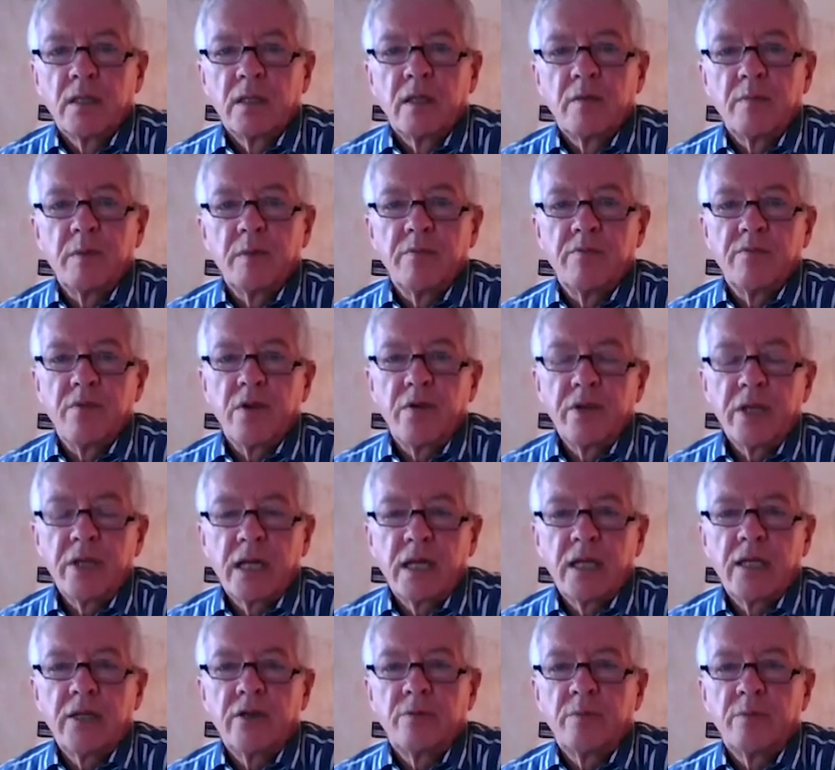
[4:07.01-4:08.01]
They've been very
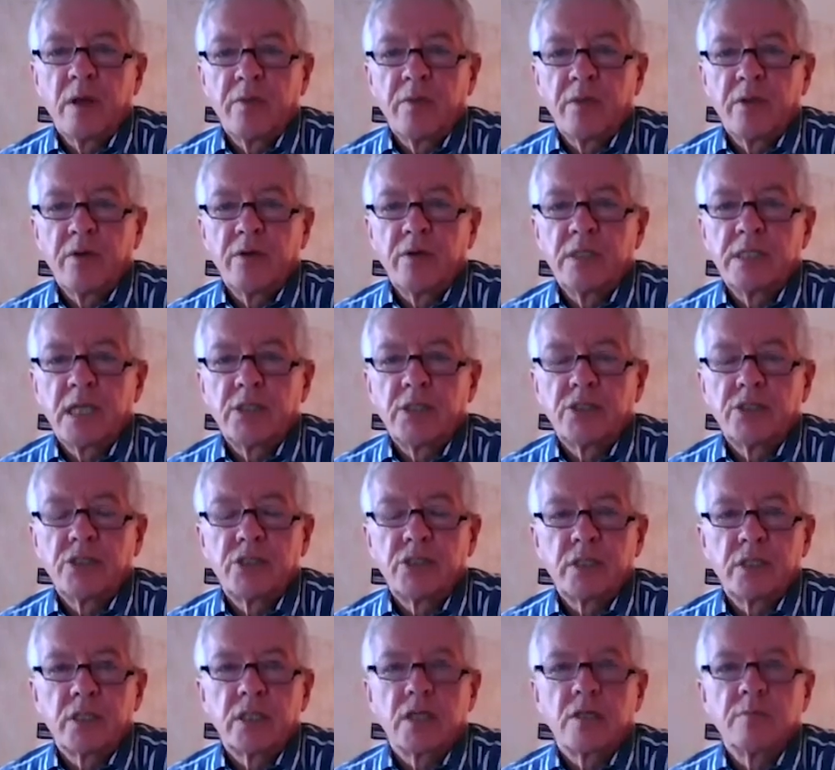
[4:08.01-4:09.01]
clear about their
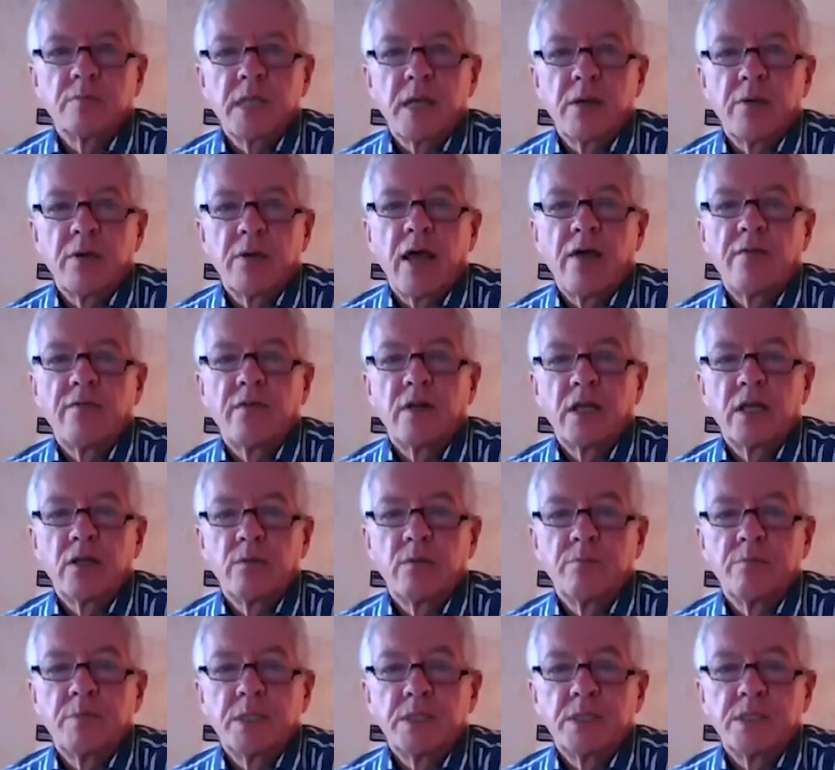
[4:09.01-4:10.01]
intention to come down heavily
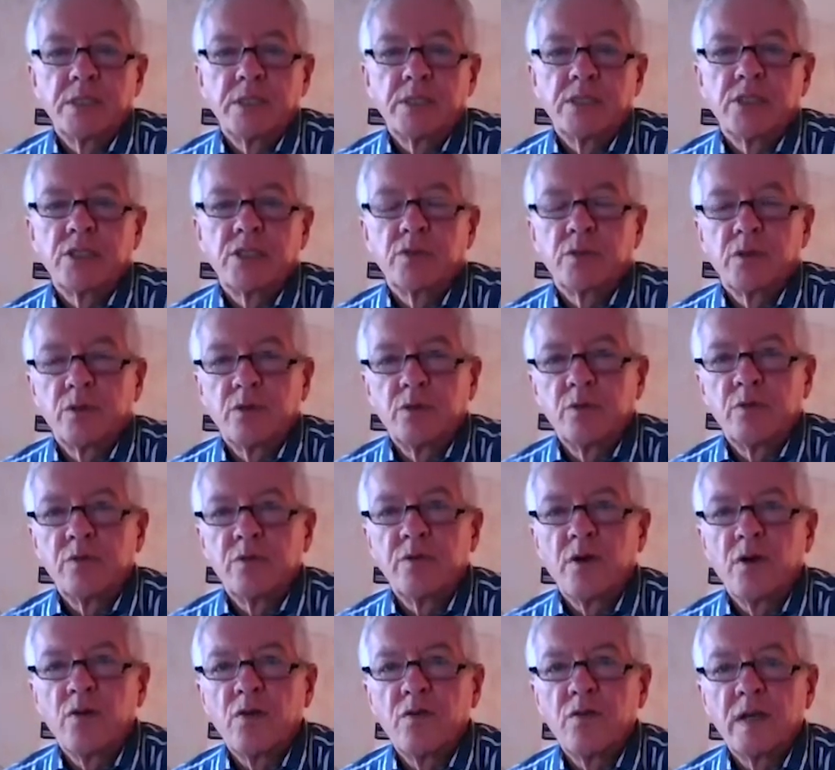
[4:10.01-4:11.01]
on businesses who
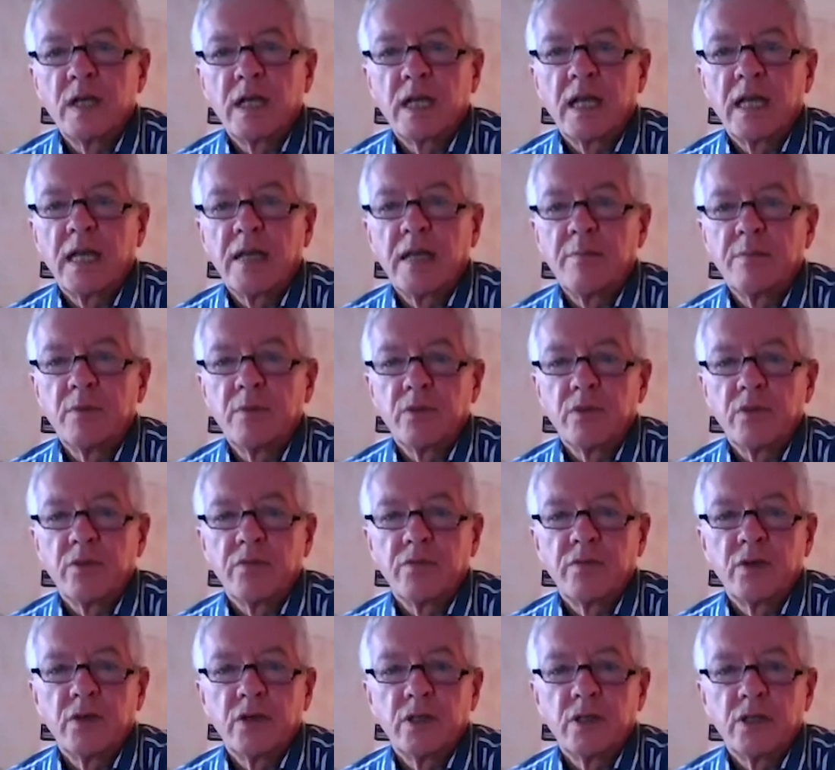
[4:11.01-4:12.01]
have overclaimed on the
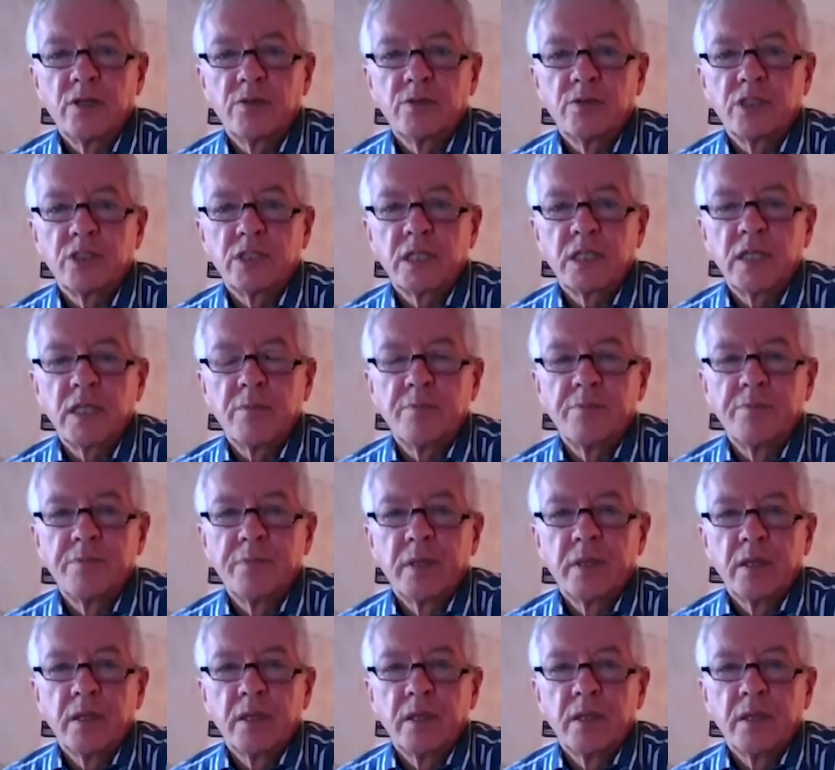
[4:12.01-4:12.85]
furlough scheme.